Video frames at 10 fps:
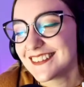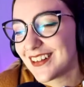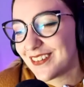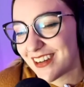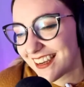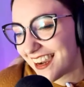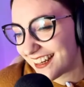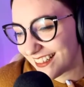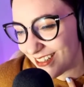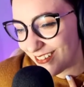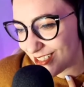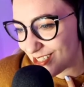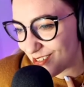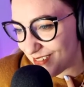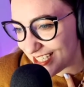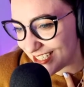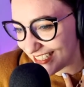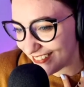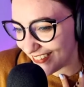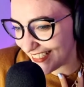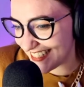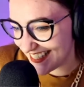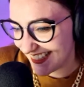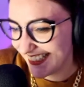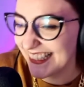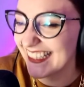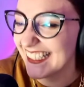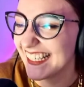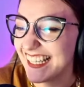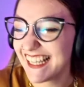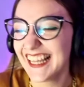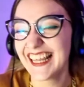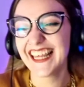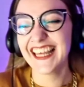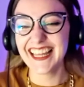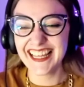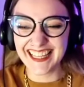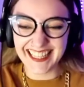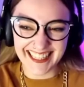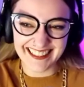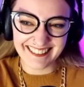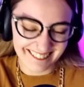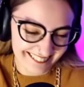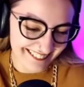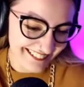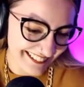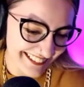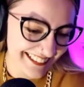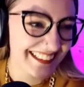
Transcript: oh my god, I love you so much in advance. that was a long story.